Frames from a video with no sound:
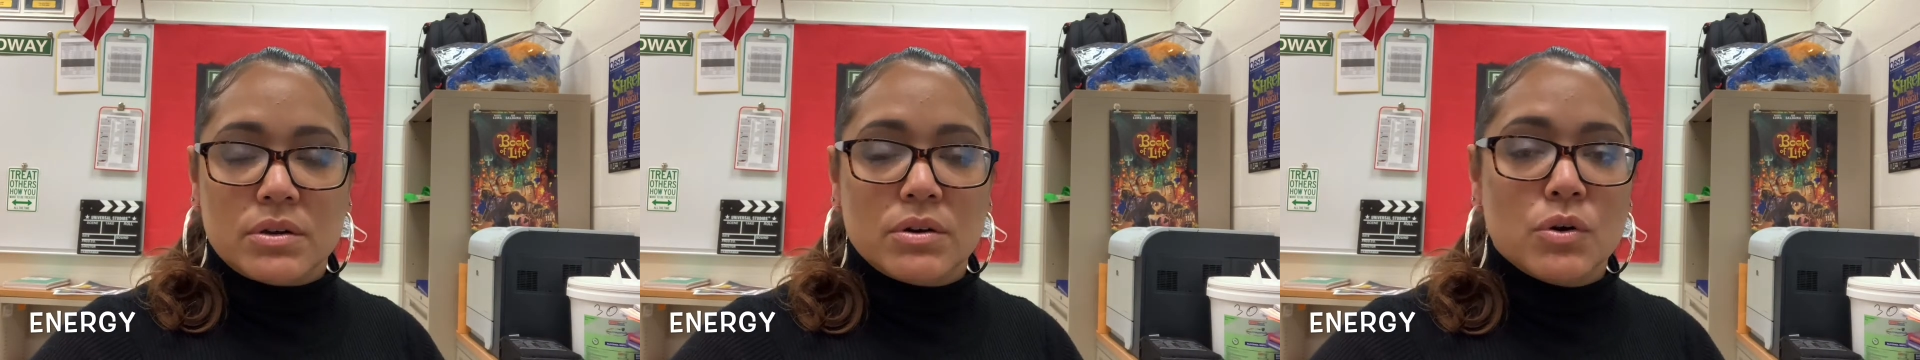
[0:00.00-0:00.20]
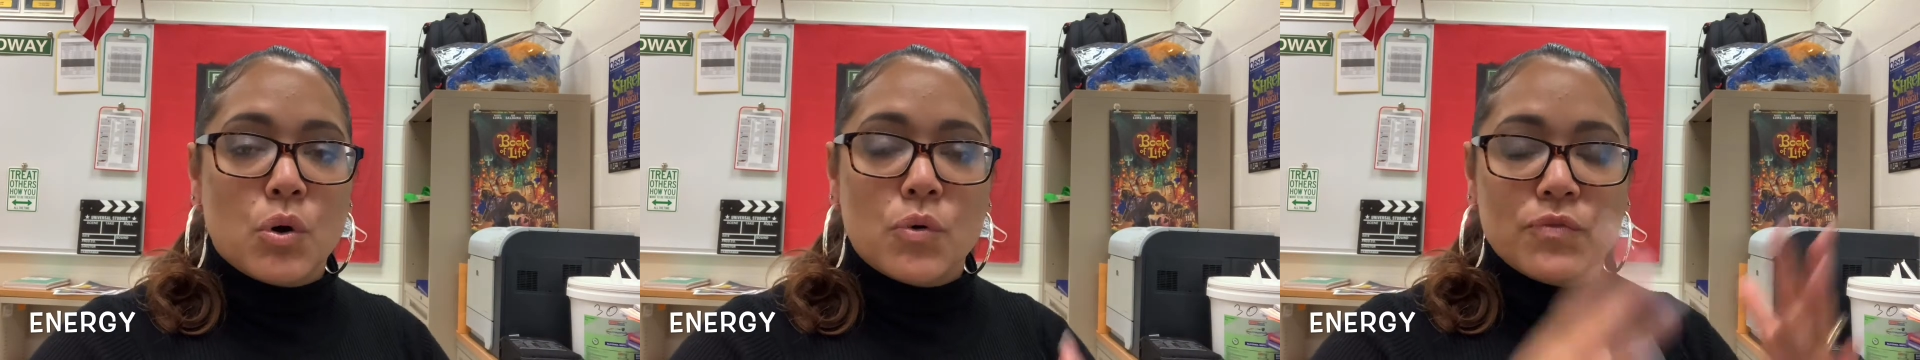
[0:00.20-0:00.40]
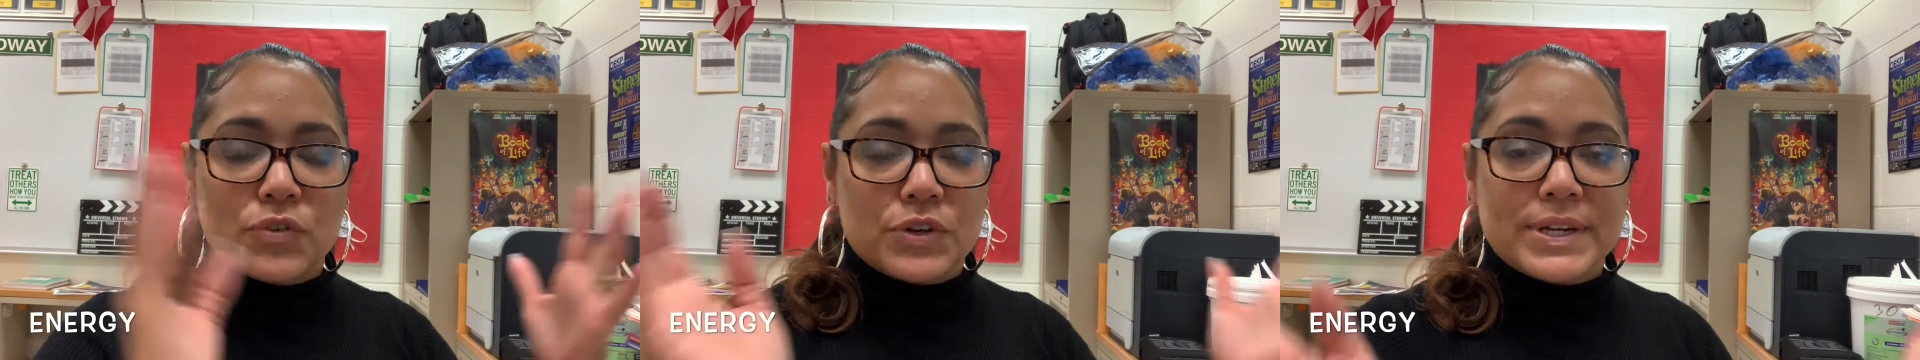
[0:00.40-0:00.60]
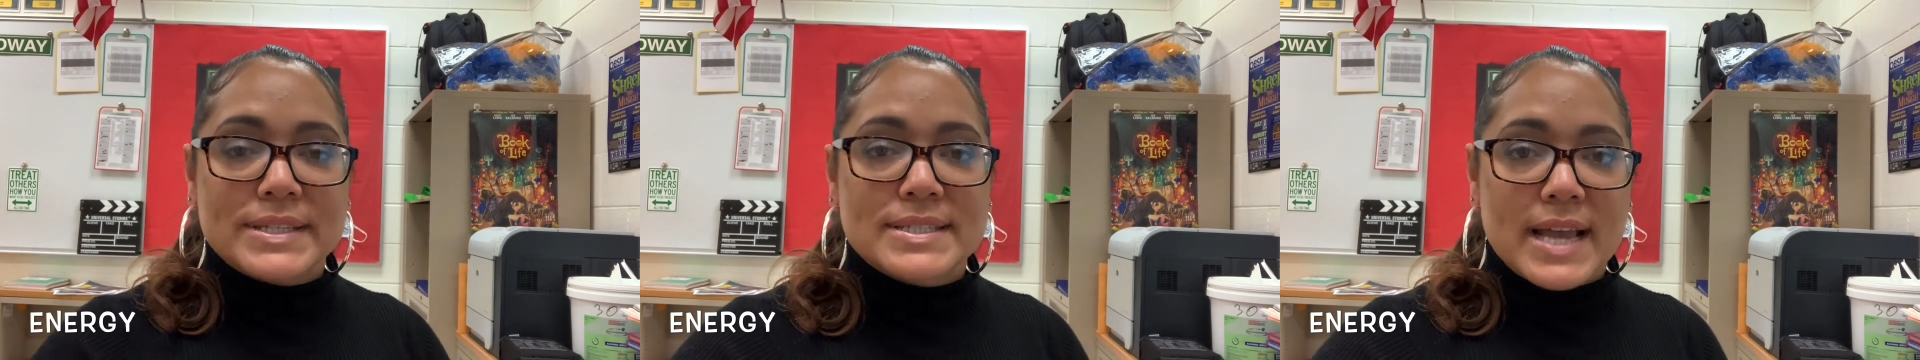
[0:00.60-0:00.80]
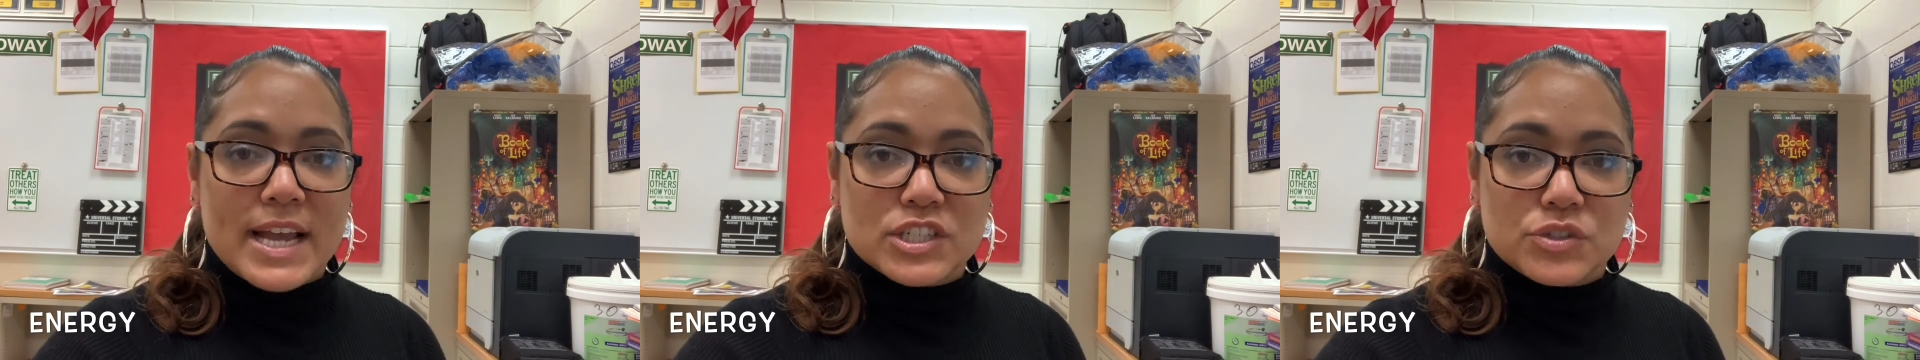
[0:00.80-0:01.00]

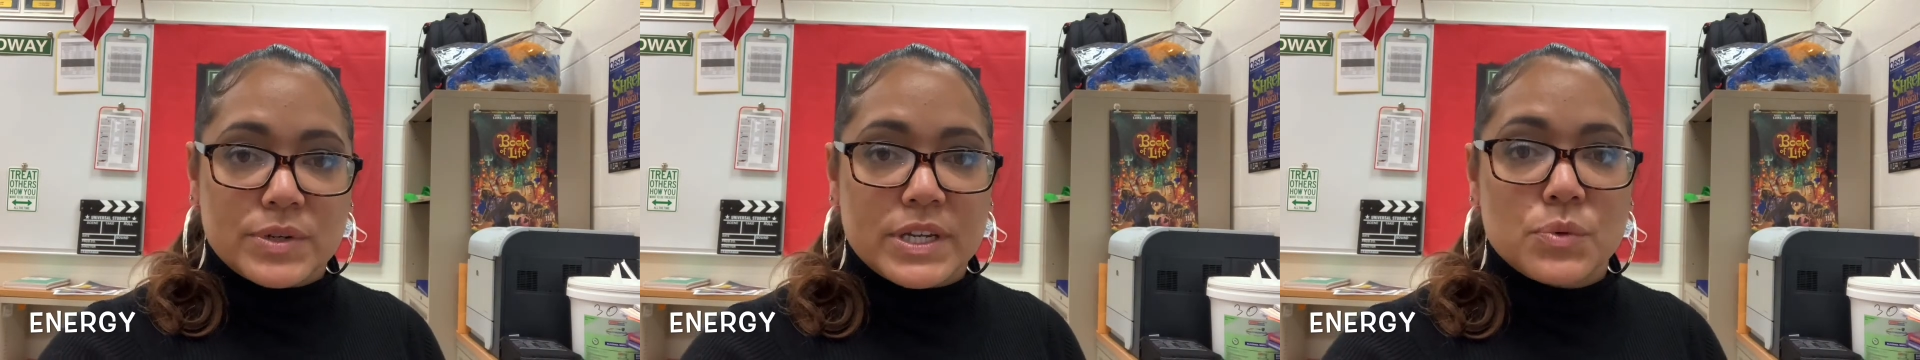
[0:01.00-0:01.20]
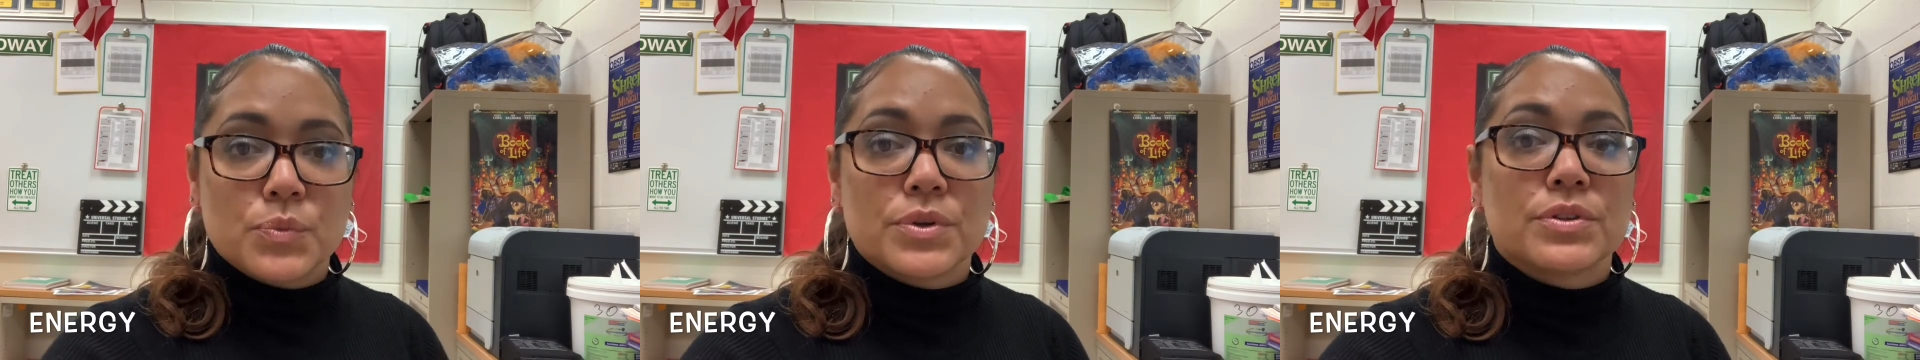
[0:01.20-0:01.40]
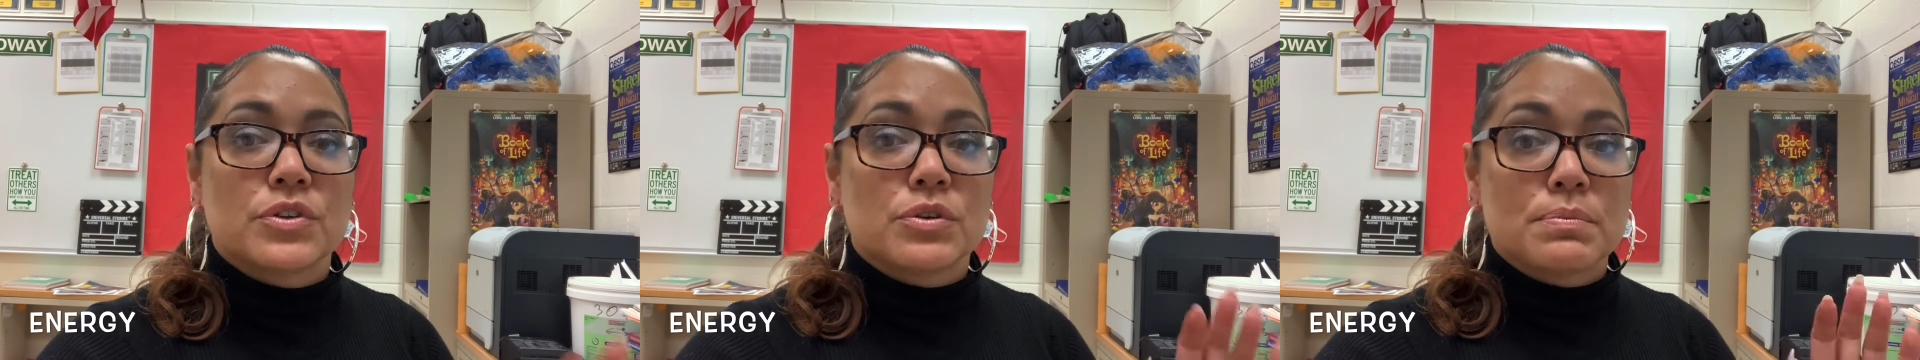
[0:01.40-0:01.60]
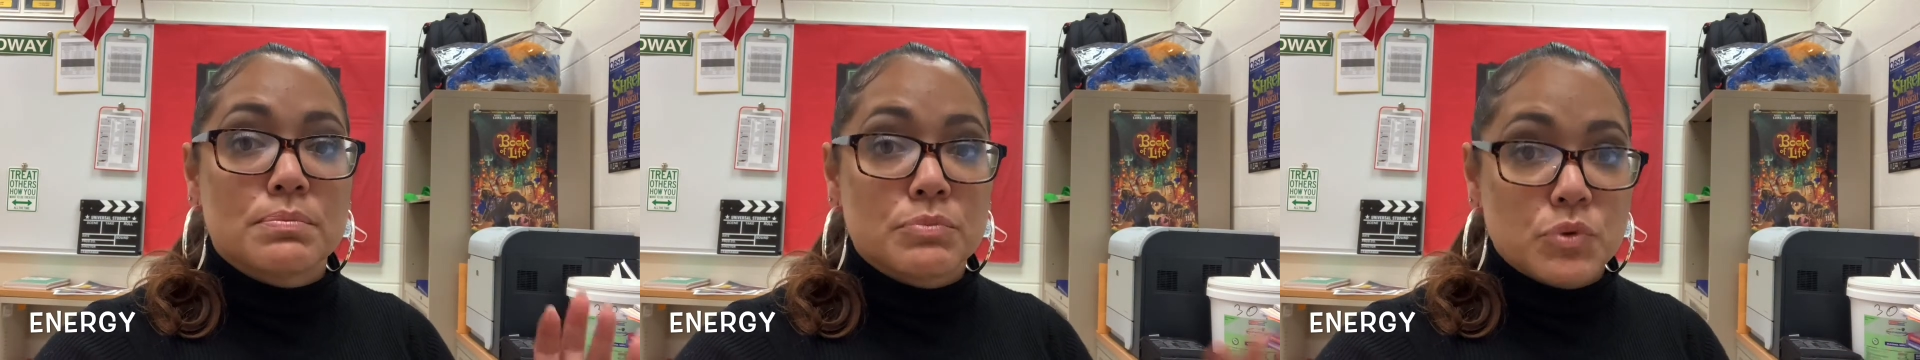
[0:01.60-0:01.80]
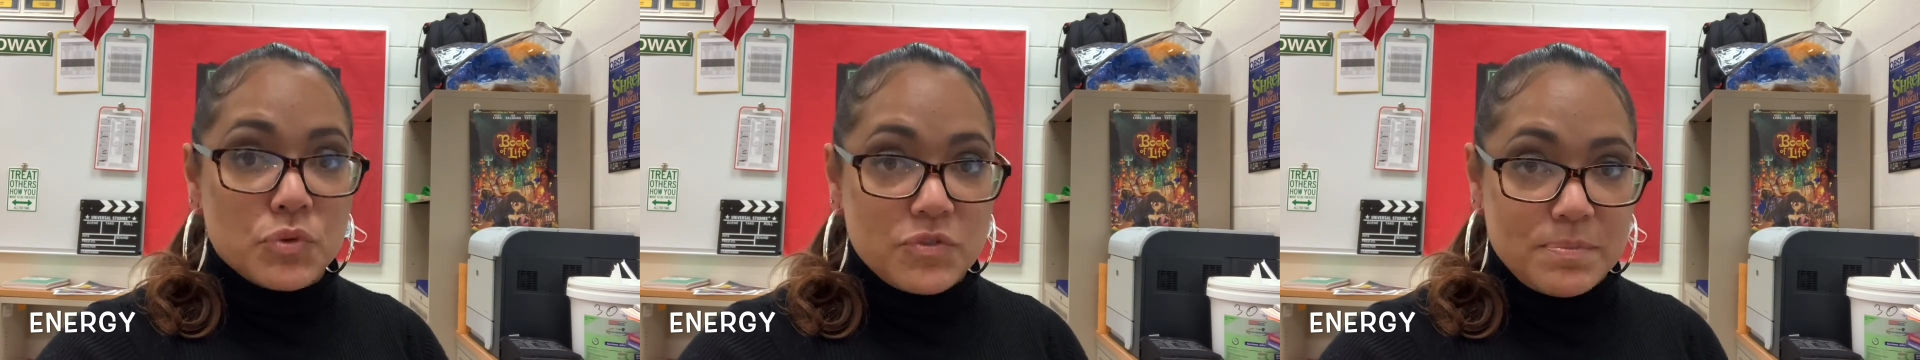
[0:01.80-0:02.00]
over-exaggerating with your
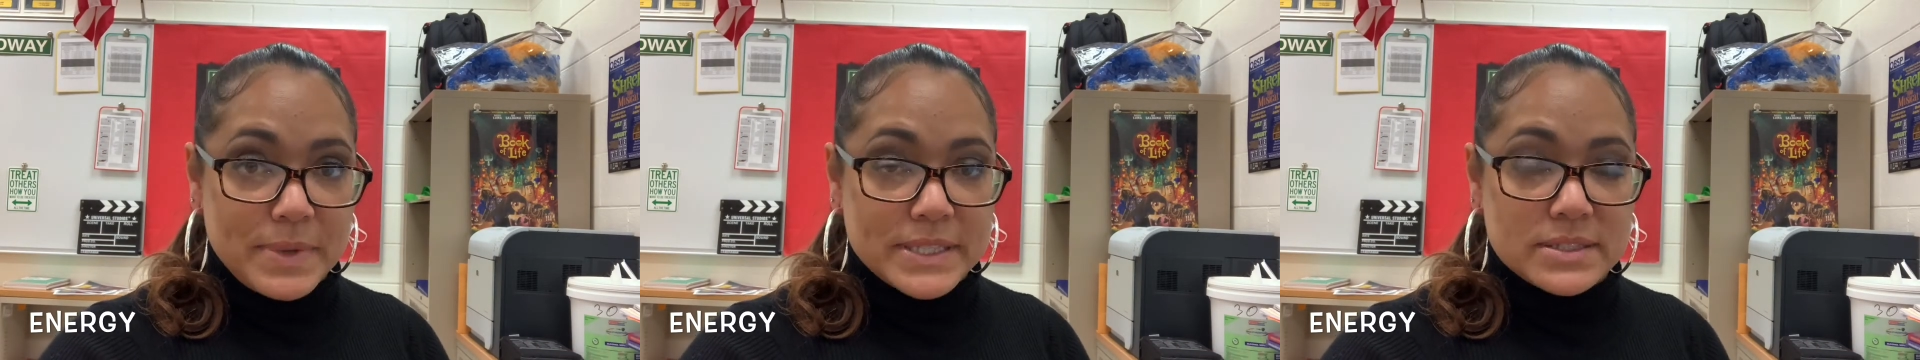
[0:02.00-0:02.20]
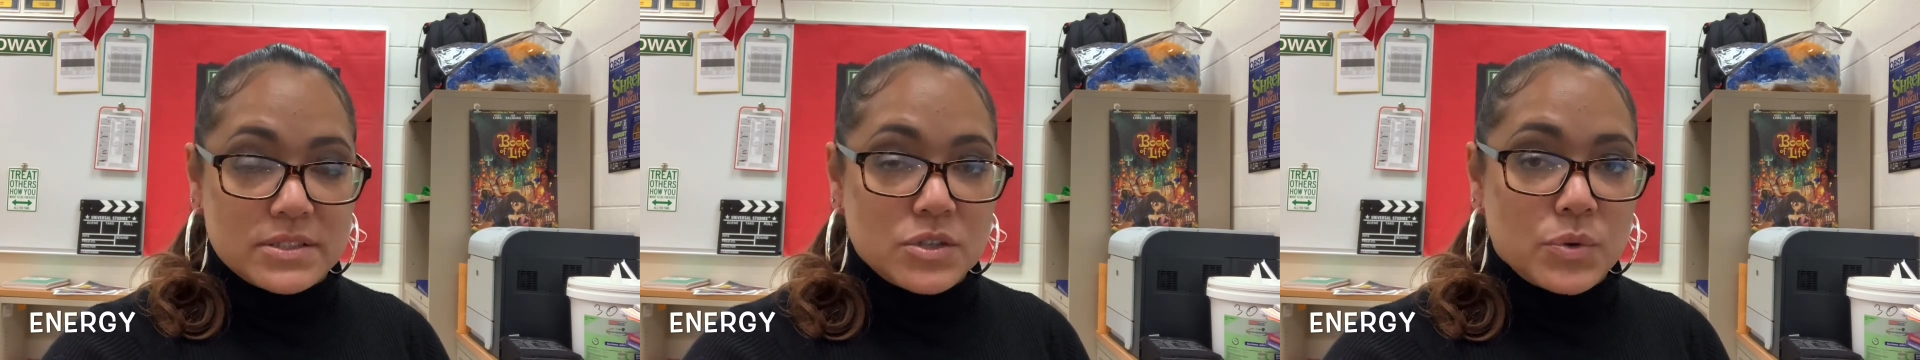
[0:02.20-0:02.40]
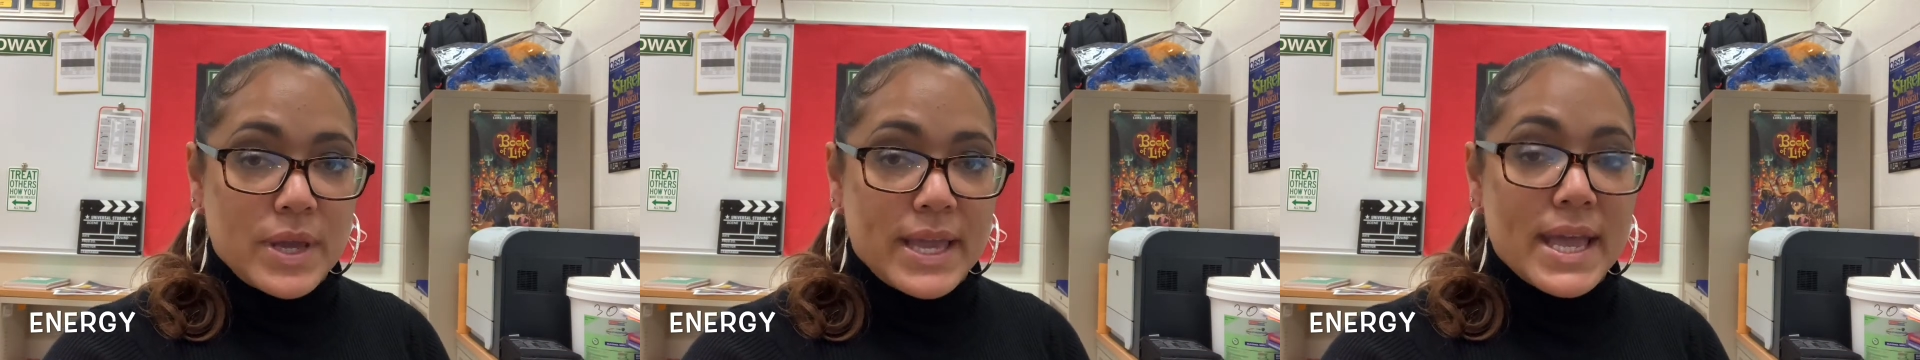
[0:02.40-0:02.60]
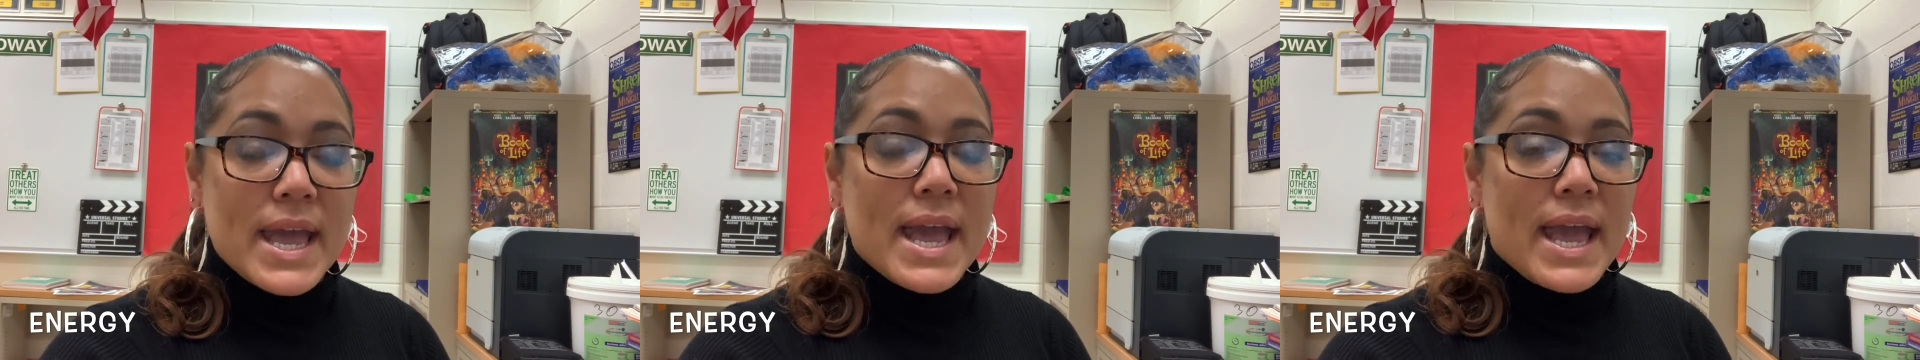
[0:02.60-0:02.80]
movements, okay?